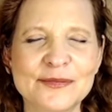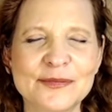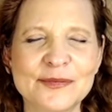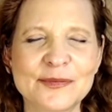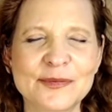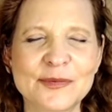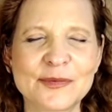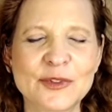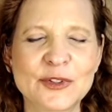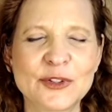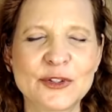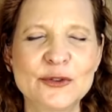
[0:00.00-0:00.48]

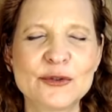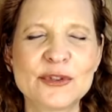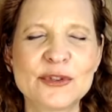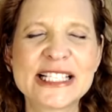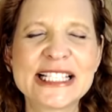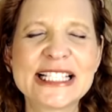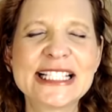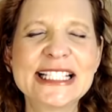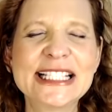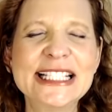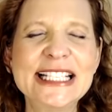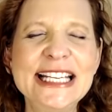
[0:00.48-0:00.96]
You're
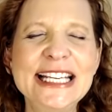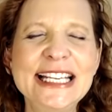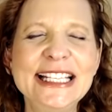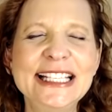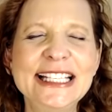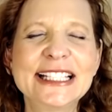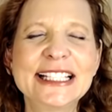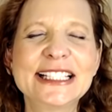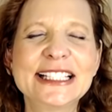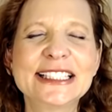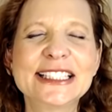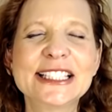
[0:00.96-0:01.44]

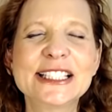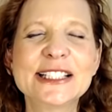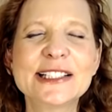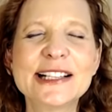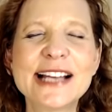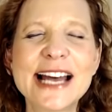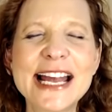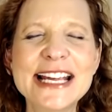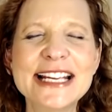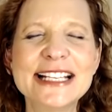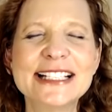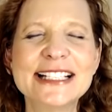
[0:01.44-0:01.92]
seeing
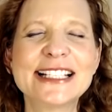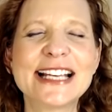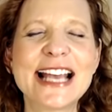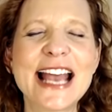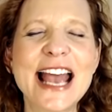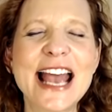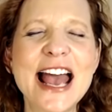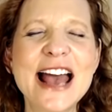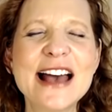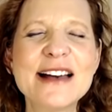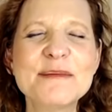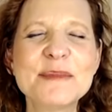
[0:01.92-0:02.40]
light
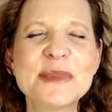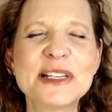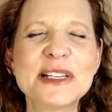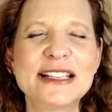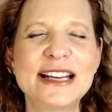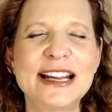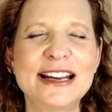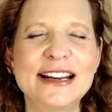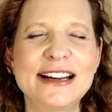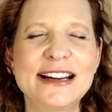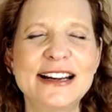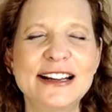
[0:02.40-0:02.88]

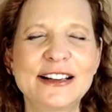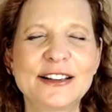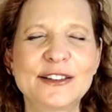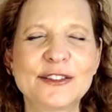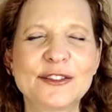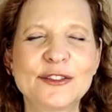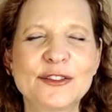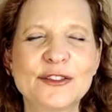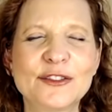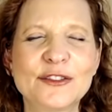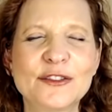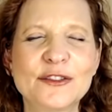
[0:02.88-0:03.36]
emanating
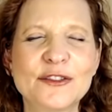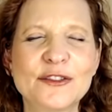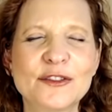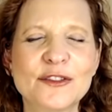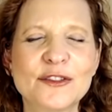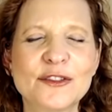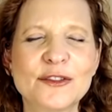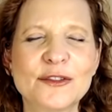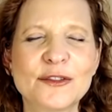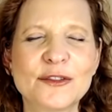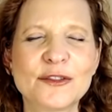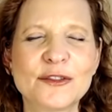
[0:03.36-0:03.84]

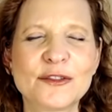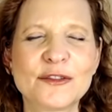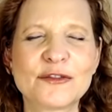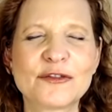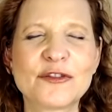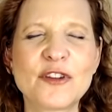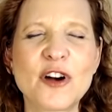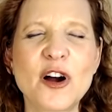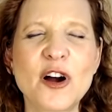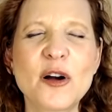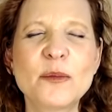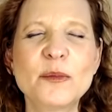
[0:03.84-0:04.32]

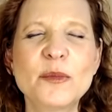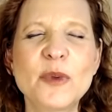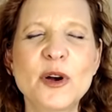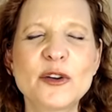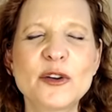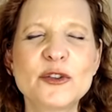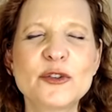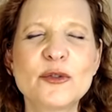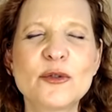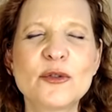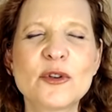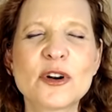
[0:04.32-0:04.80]
from
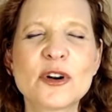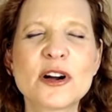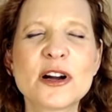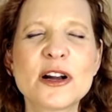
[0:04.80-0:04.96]
your